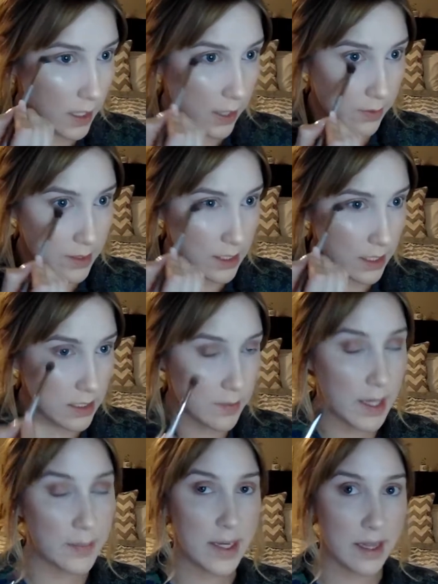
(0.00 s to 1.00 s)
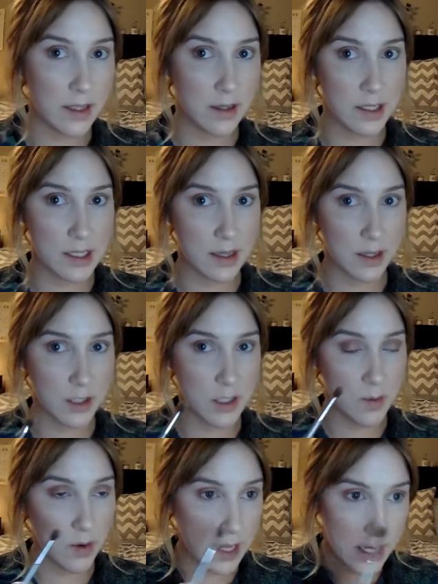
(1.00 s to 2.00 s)
And I always like to make my looks a little
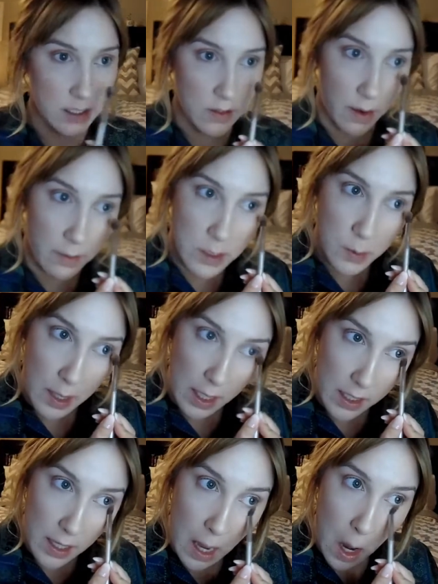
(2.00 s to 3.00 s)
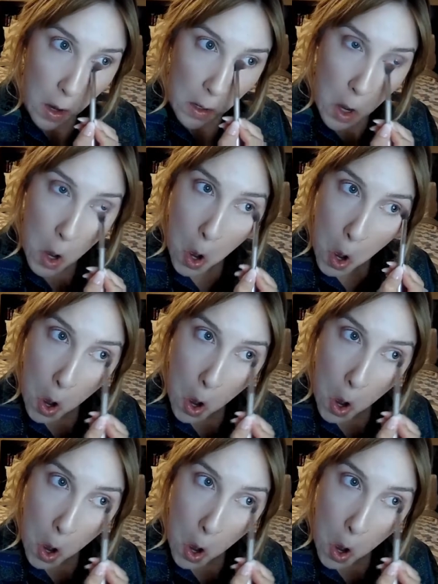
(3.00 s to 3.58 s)
smoky, so I always bring it down.